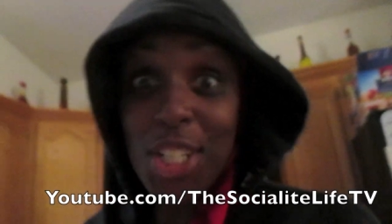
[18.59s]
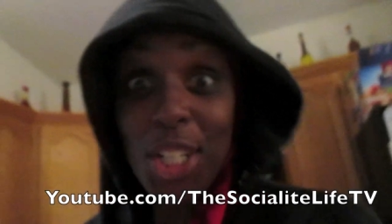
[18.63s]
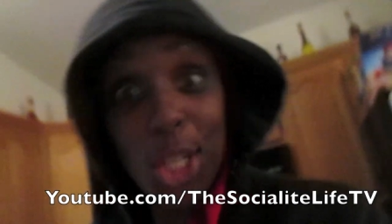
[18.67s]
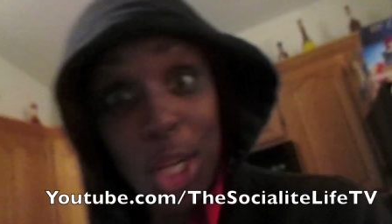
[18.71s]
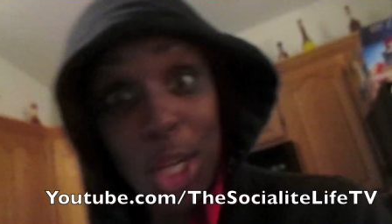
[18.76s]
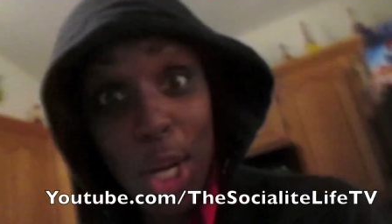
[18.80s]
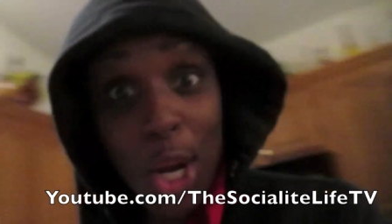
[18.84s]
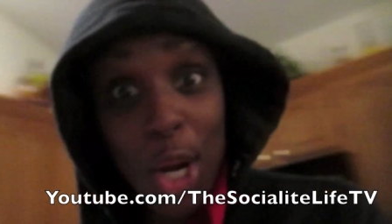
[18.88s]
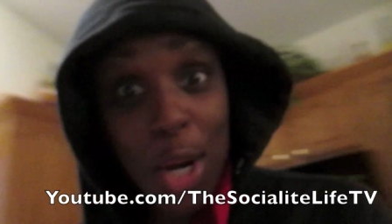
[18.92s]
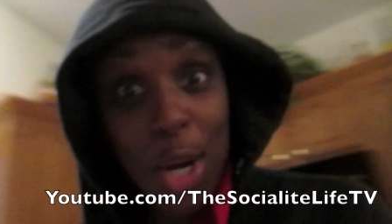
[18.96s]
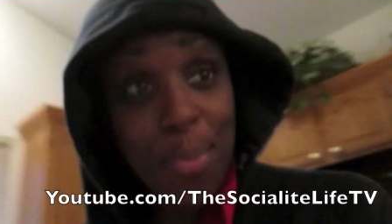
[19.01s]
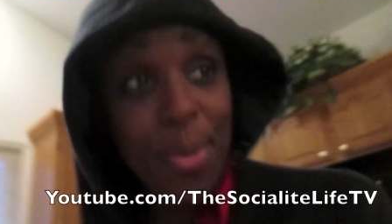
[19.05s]
You
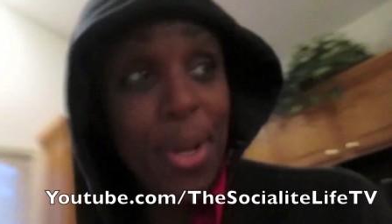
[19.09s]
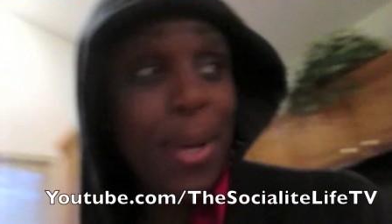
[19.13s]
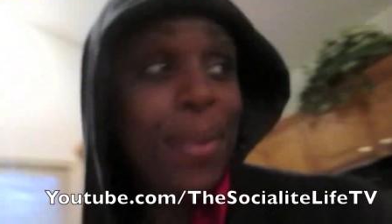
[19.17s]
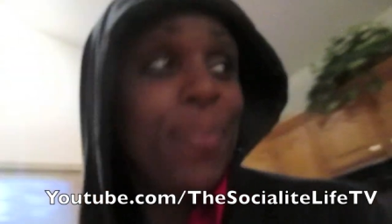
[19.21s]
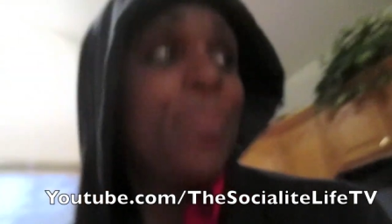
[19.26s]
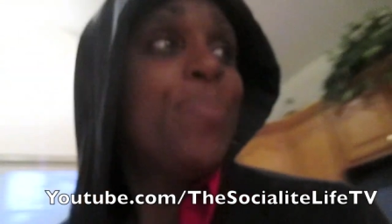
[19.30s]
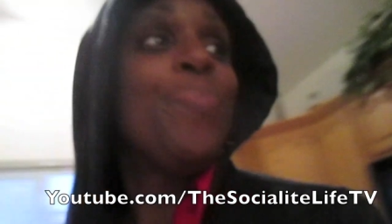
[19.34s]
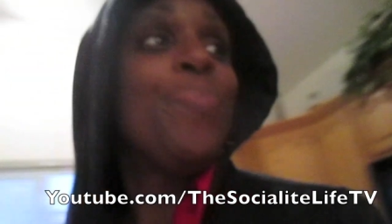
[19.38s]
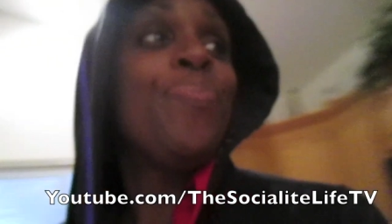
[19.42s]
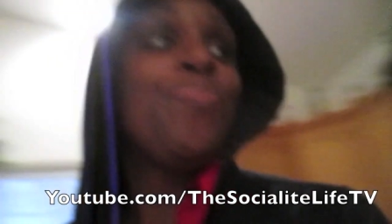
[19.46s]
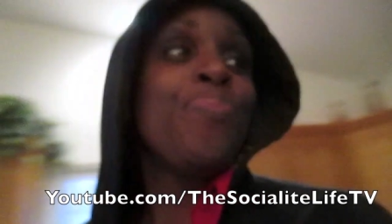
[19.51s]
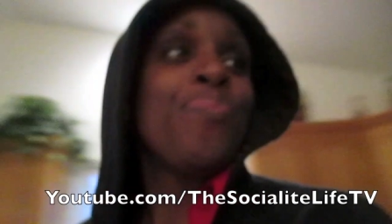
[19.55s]
hear
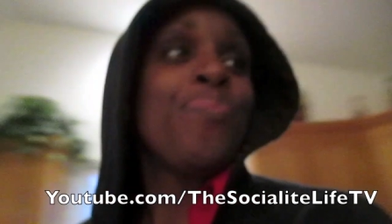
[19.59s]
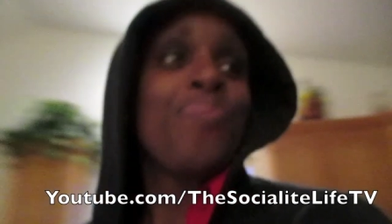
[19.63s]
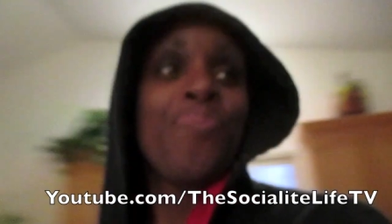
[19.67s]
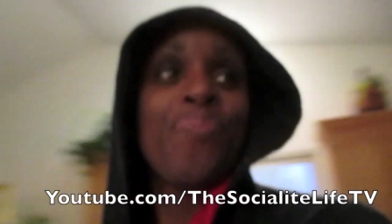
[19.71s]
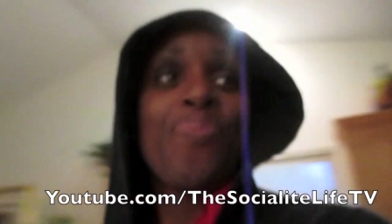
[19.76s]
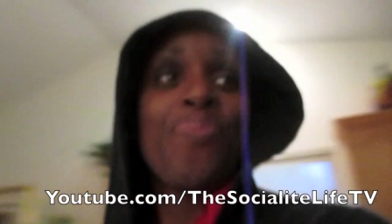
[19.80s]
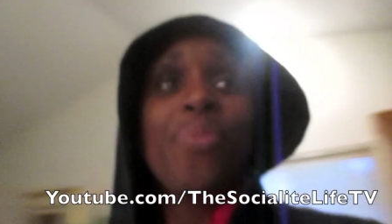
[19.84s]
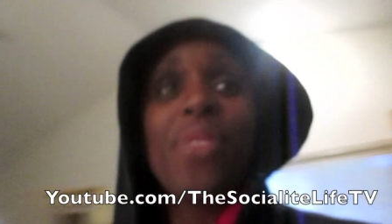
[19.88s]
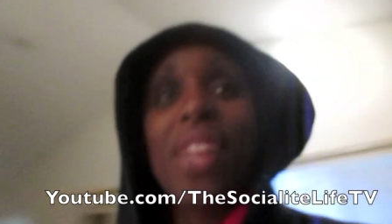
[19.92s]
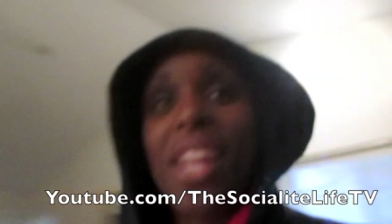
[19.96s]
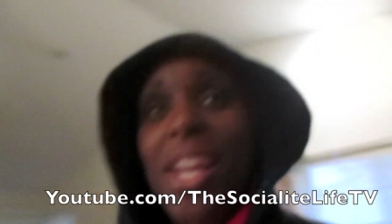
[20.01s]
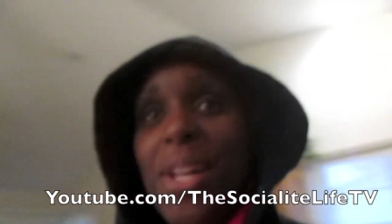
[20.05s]
me?
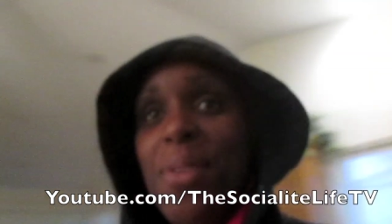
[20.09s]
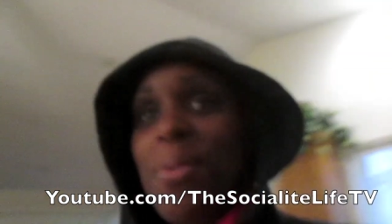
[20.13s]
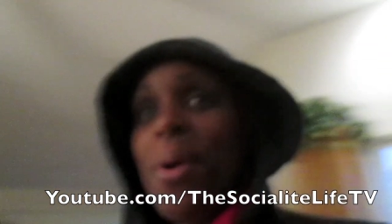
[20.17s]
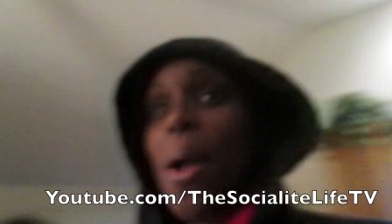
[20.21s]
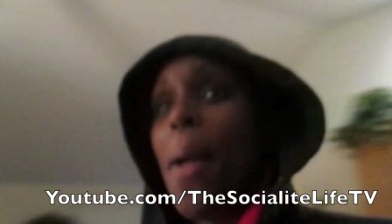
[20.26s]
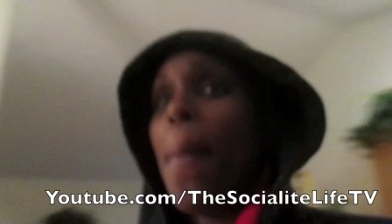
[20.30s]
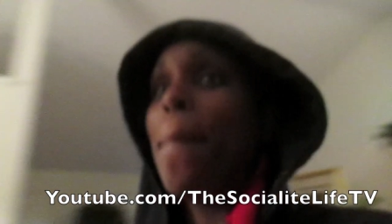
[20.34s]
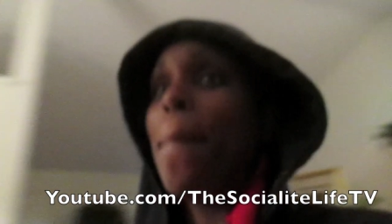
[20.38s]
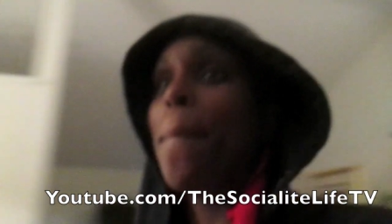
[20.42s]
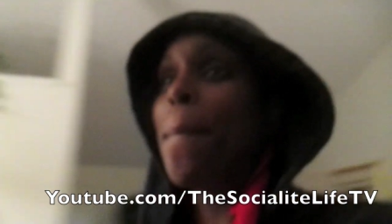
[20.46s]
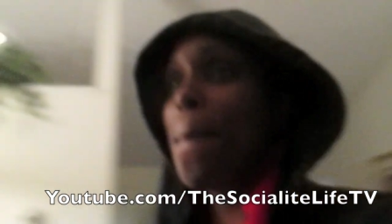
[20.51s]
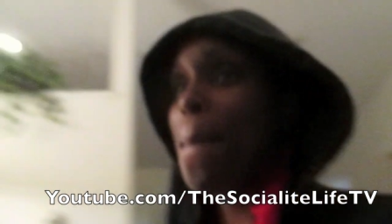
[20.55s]

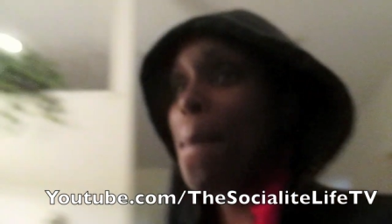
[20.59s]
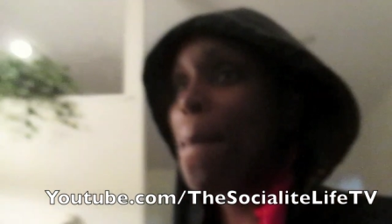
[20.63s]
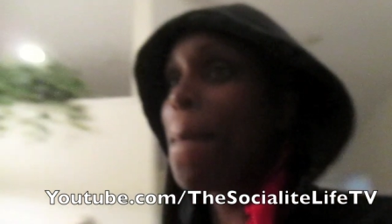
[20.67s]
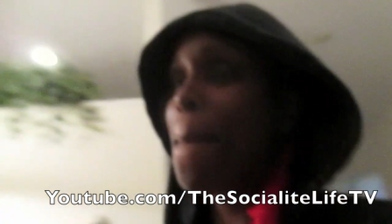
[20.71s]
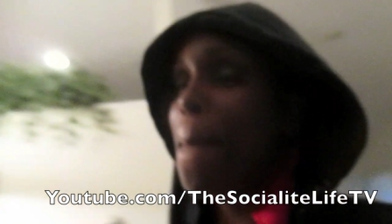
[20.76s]
Anyway,